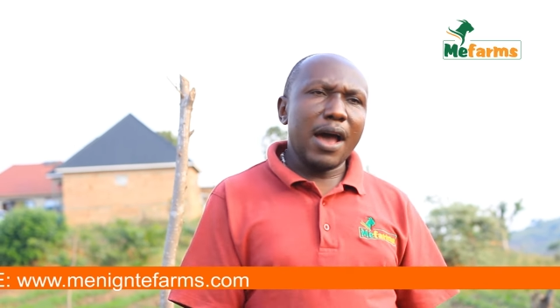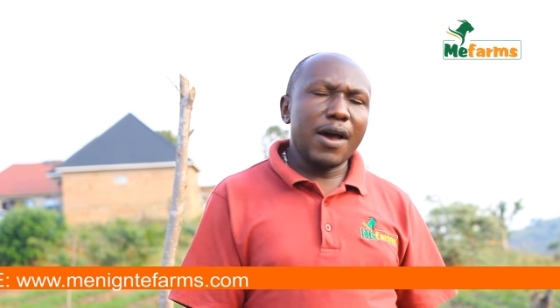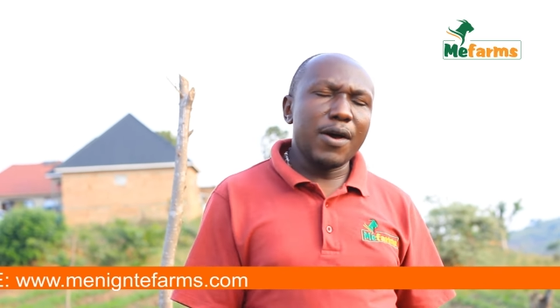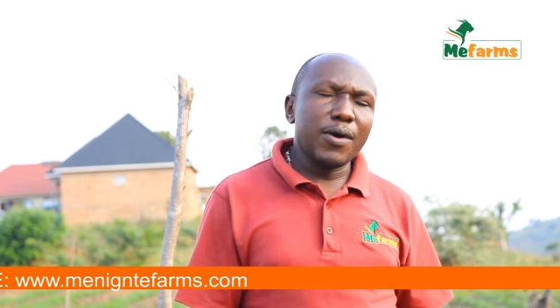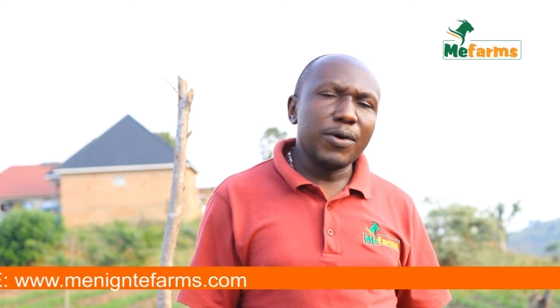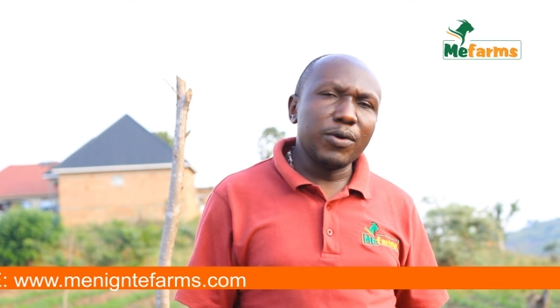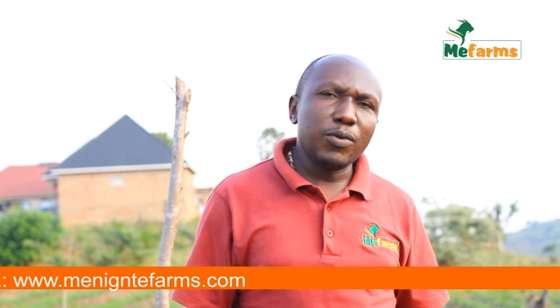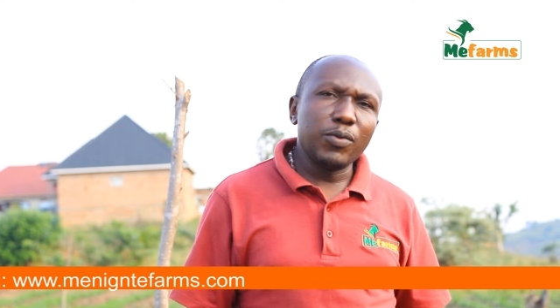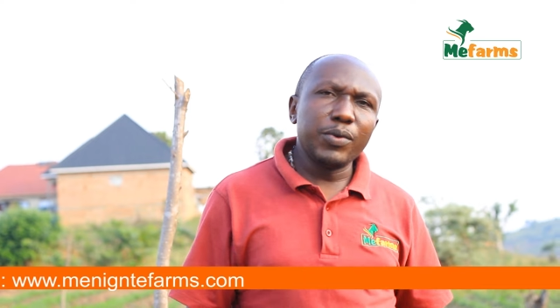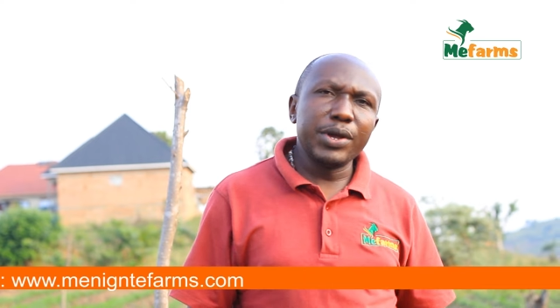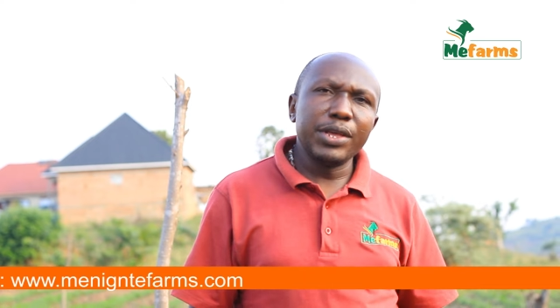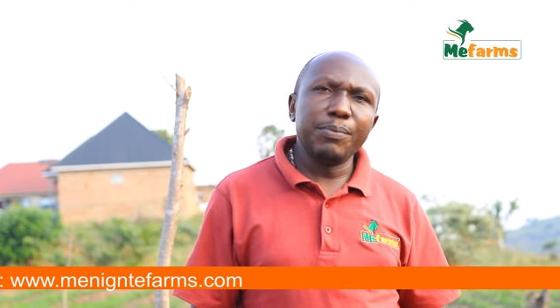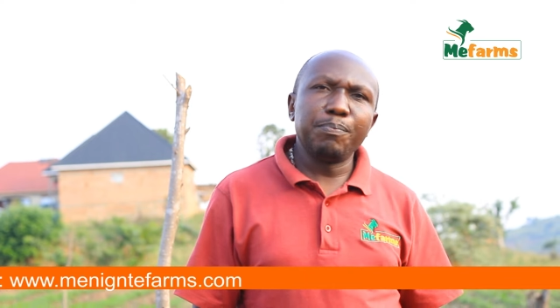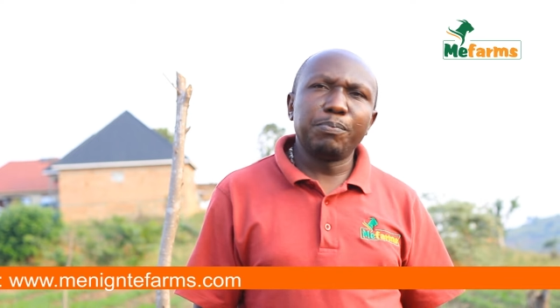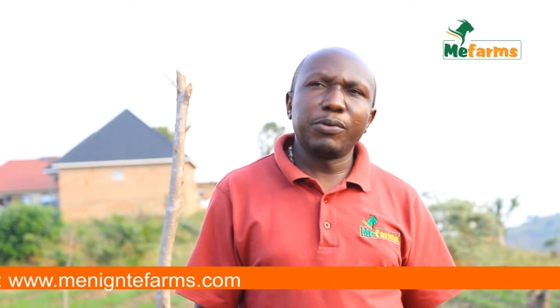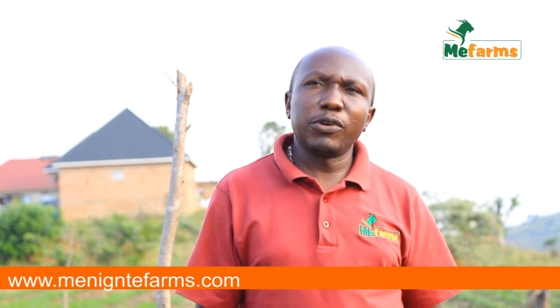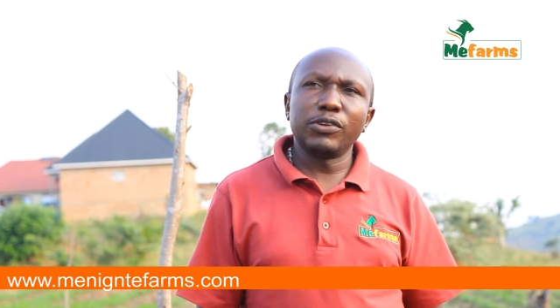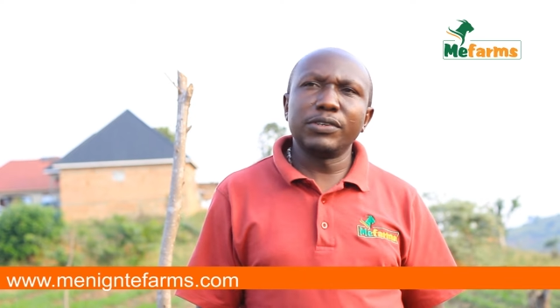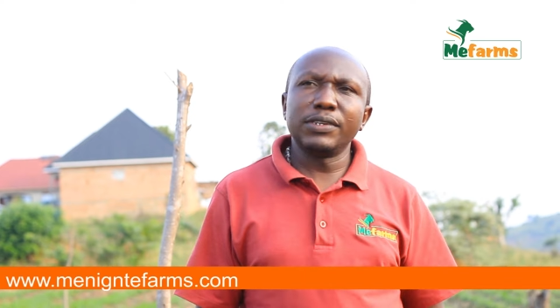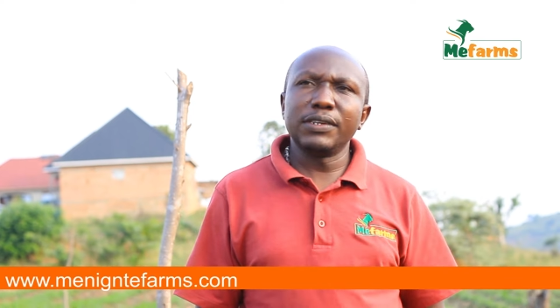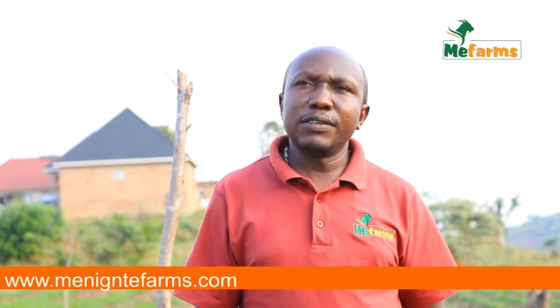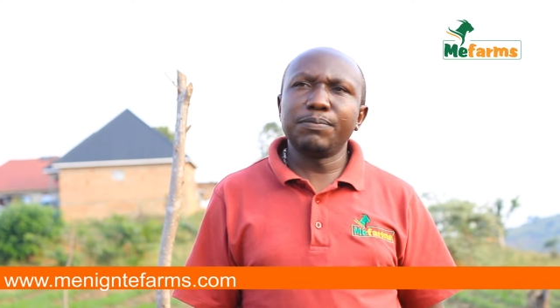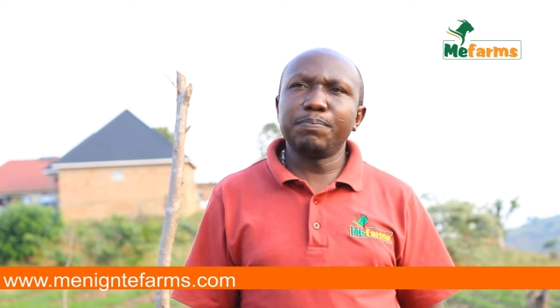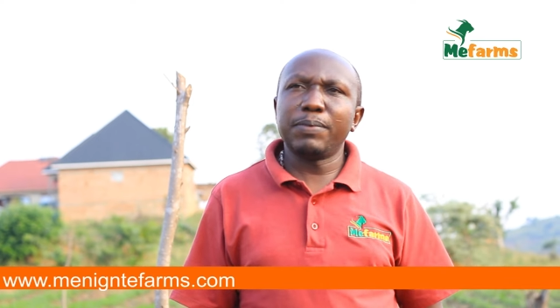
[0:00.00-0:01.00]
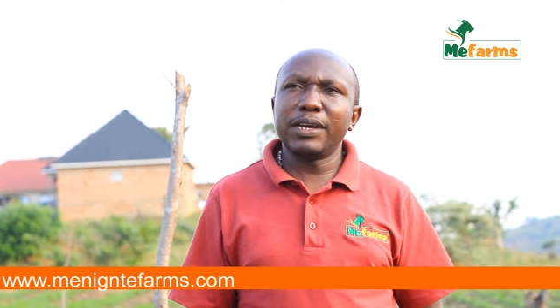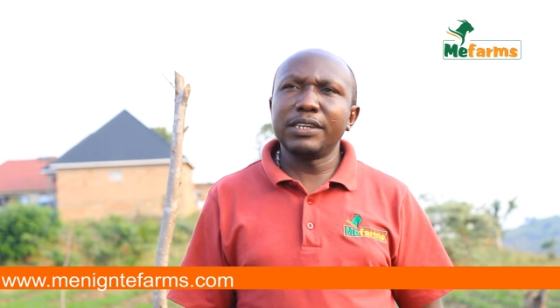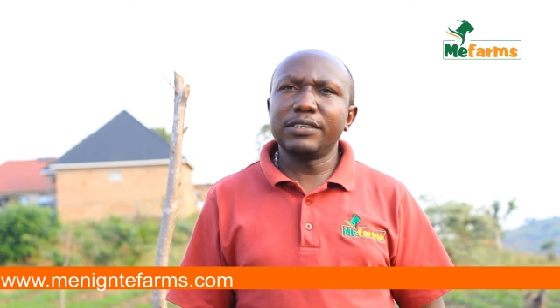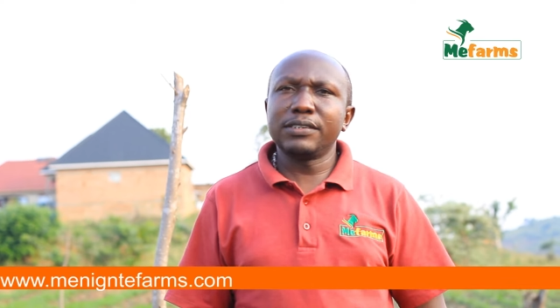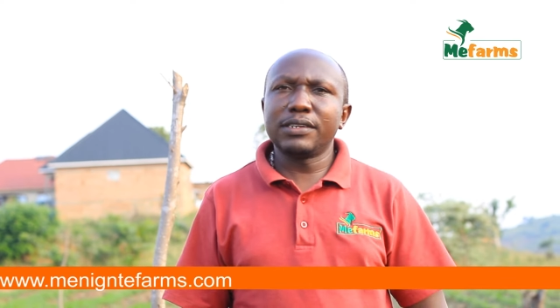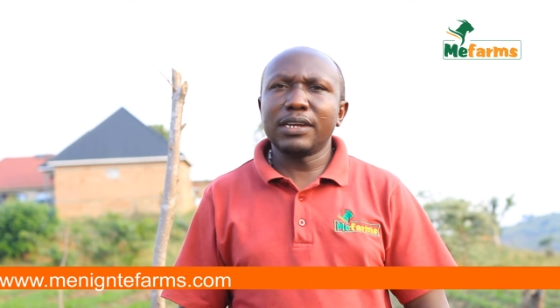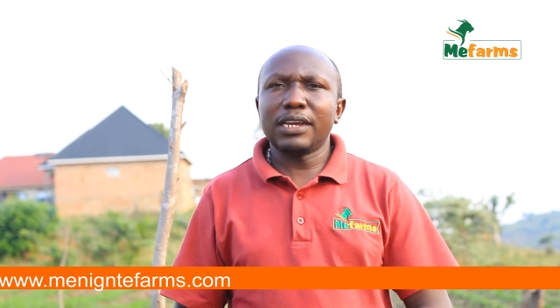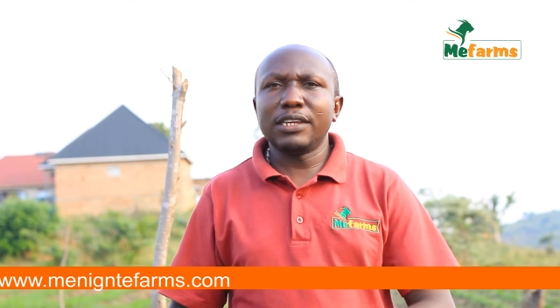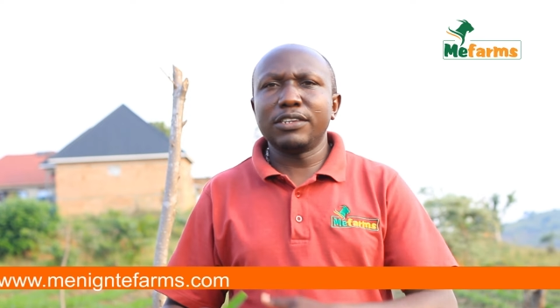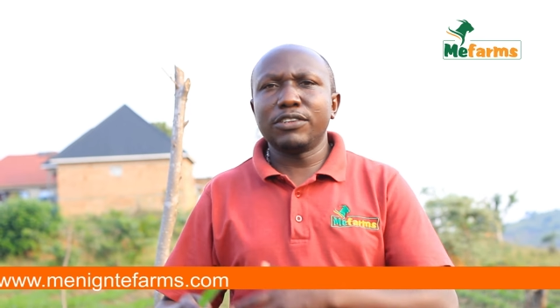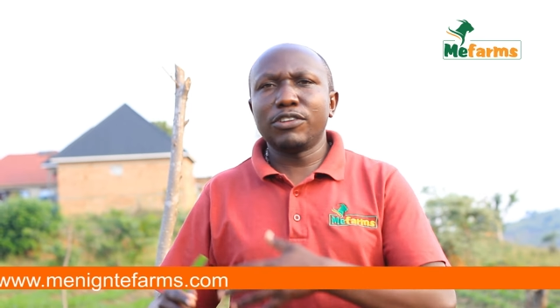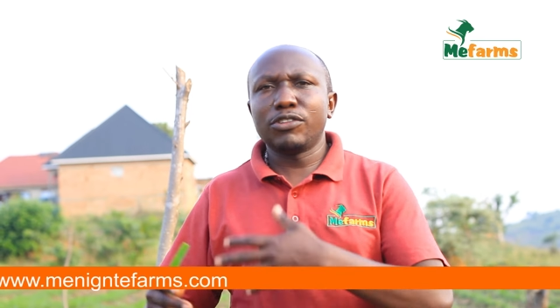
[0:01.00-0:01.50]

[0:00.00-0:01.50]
We process pastures